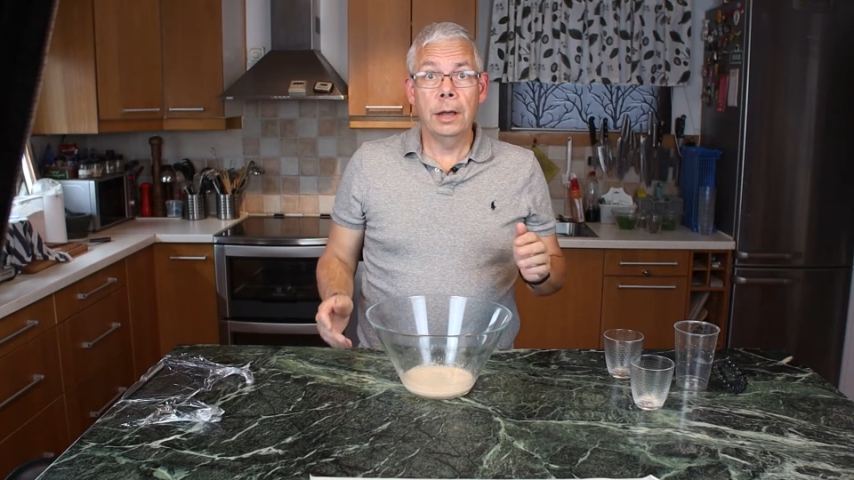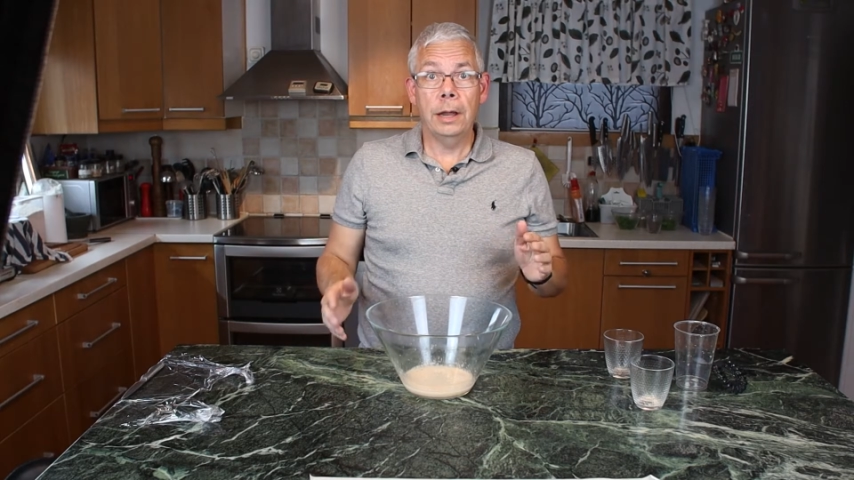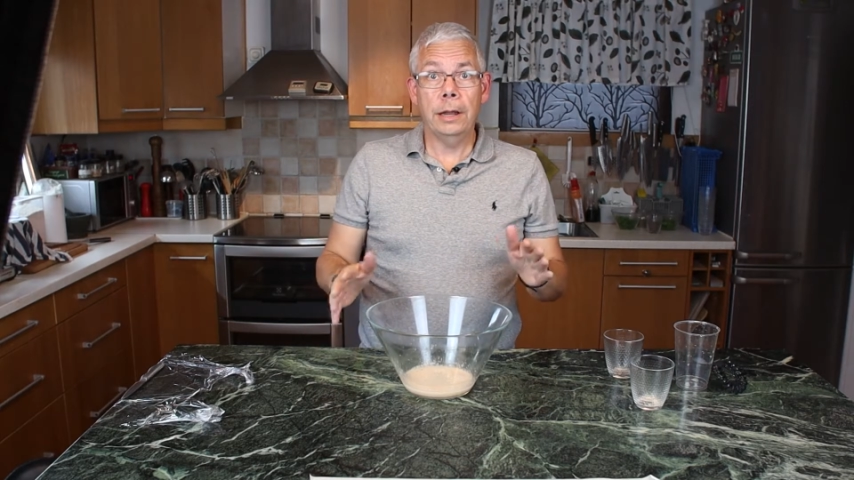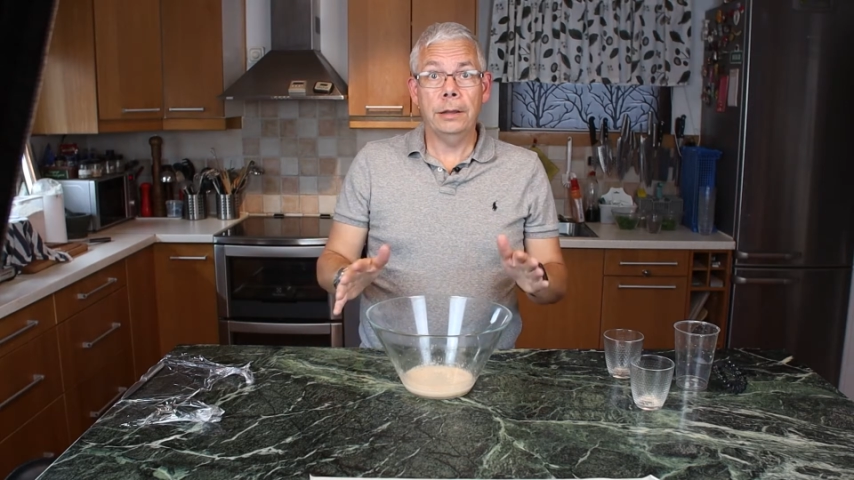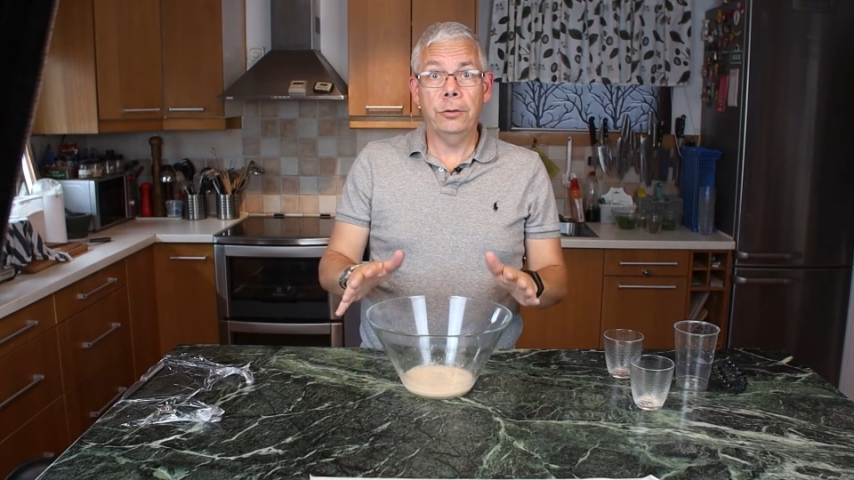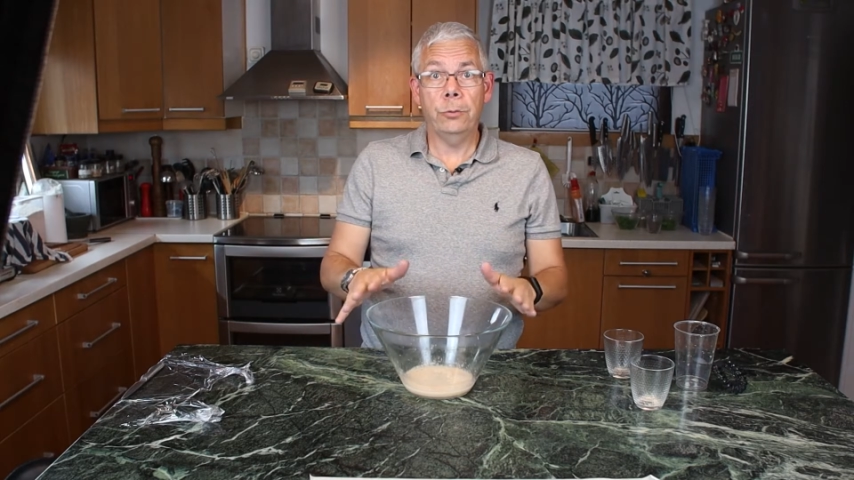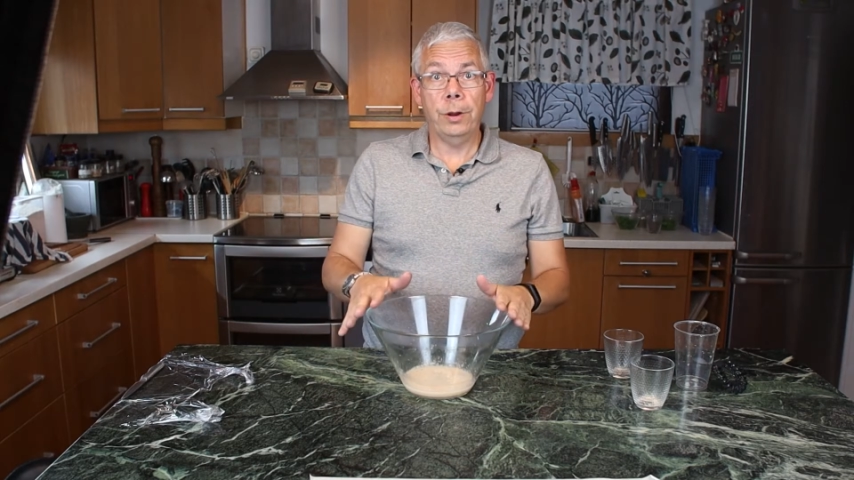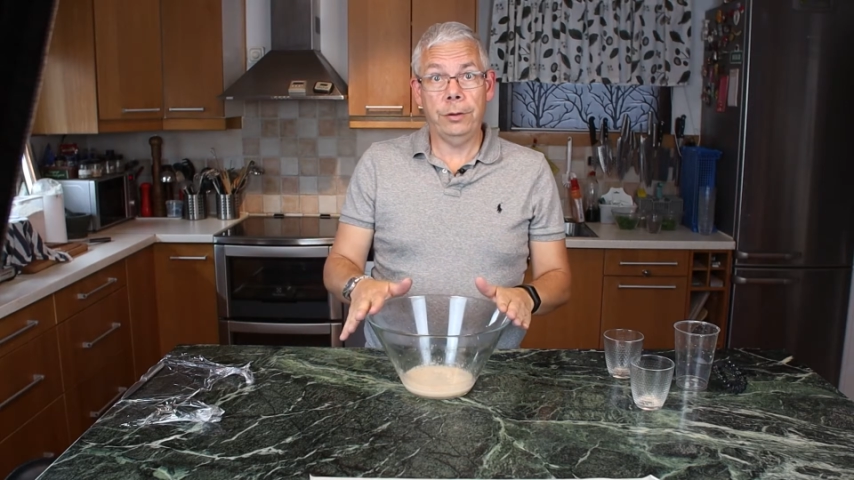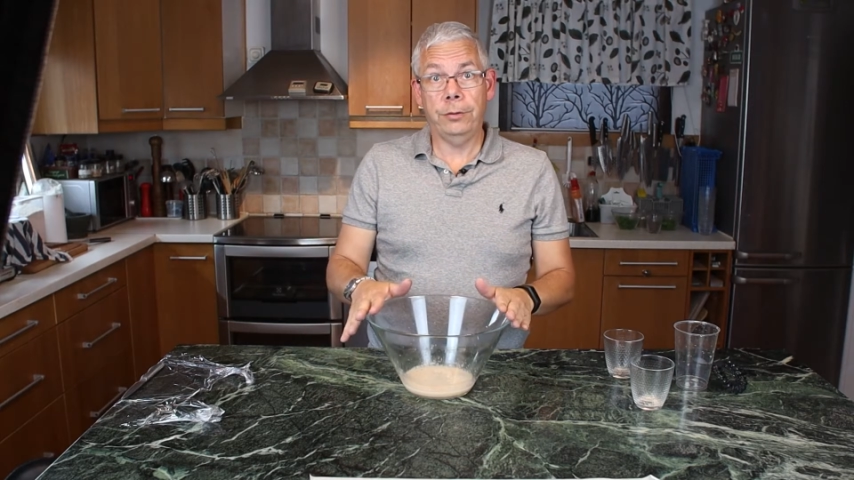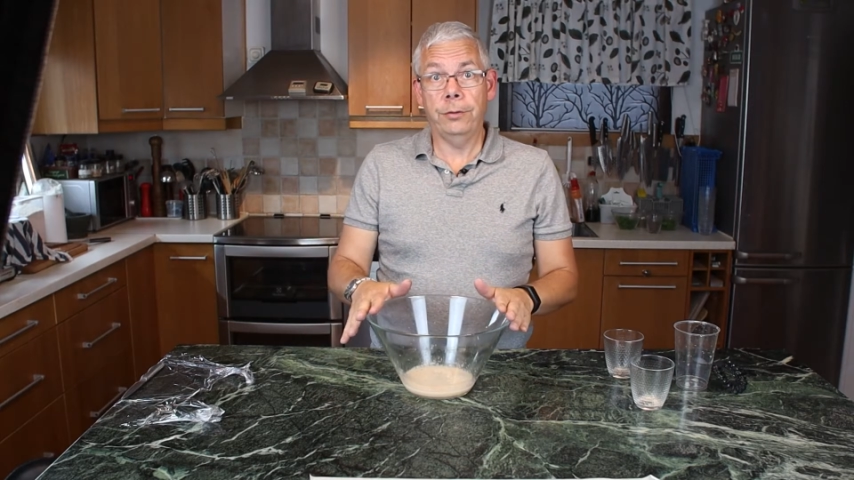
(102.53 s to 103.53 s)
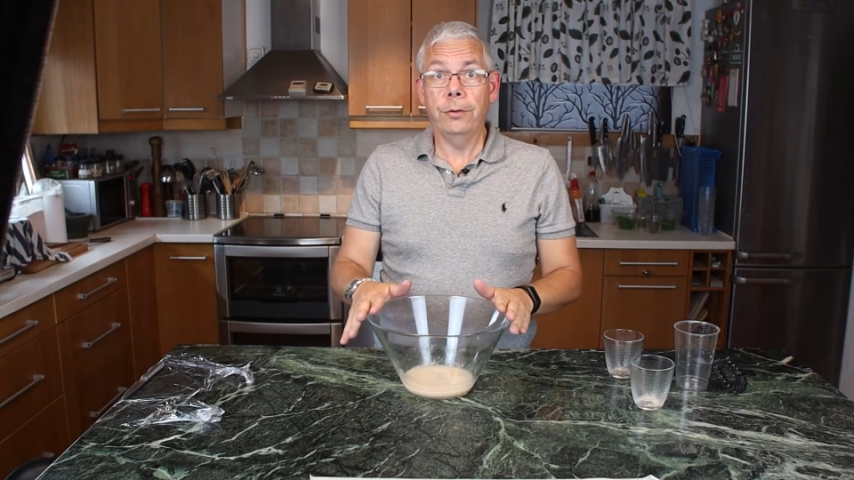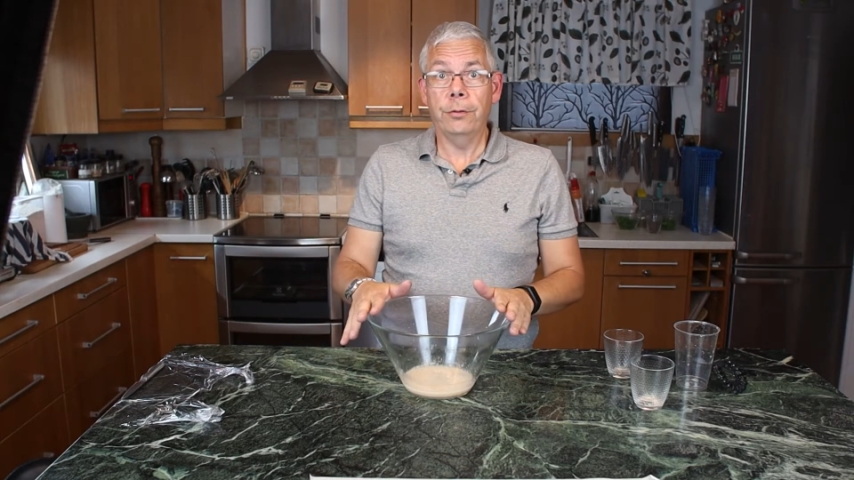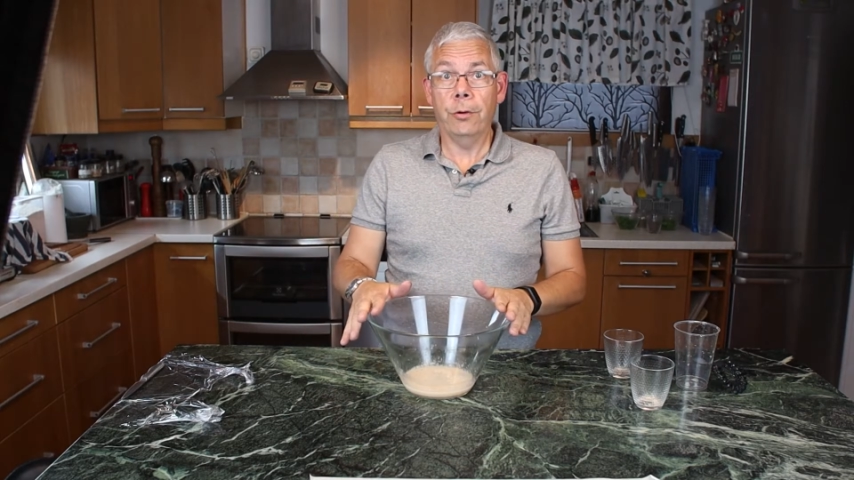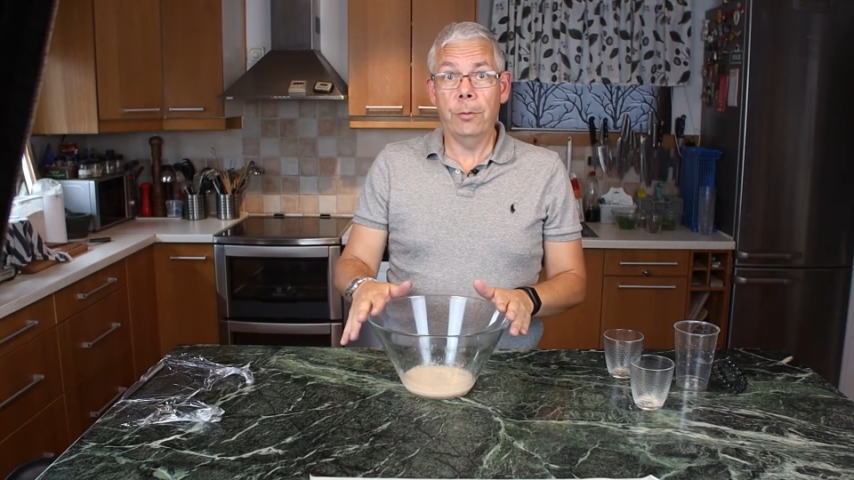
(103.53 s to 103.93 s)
and let it rest for